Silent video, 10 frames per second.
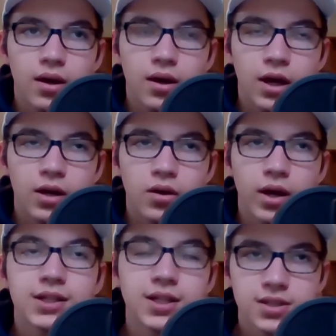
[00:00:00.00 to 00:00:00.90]
I don't know.
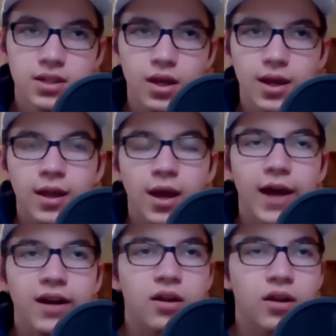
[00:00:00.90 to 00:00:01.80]
I guess
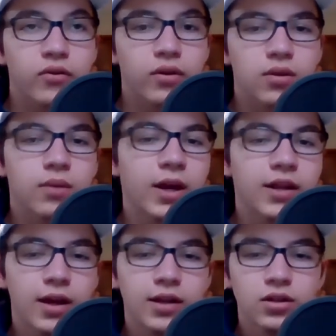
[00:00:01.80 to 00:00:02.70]
I didn't agree with him
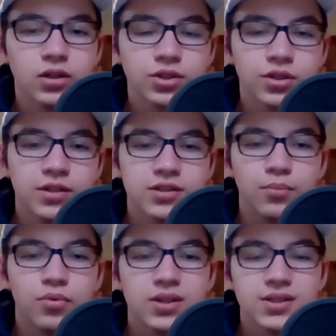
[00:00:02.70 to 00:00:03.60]
ideologically on some points.